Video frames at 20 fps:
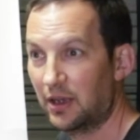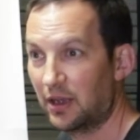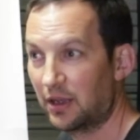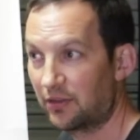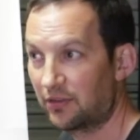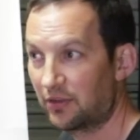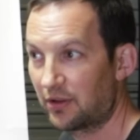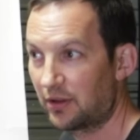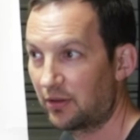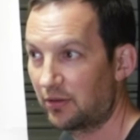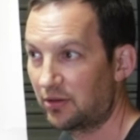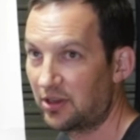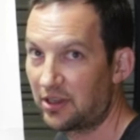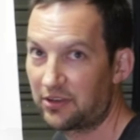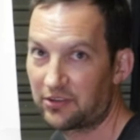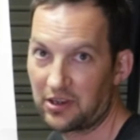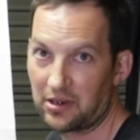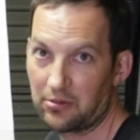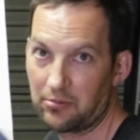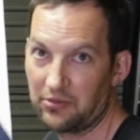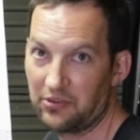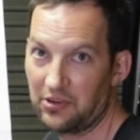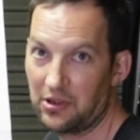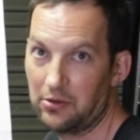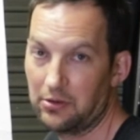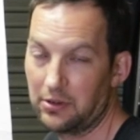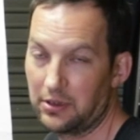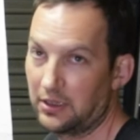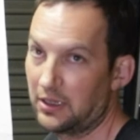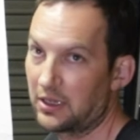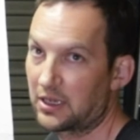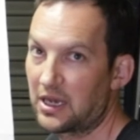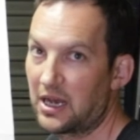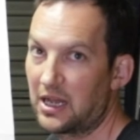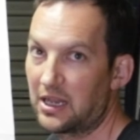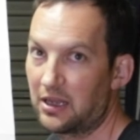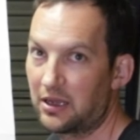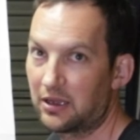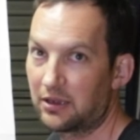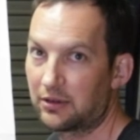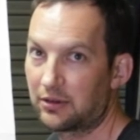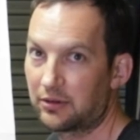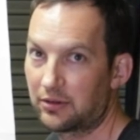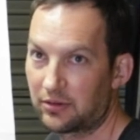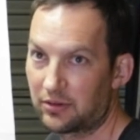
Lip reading: and so that's going to result in the colour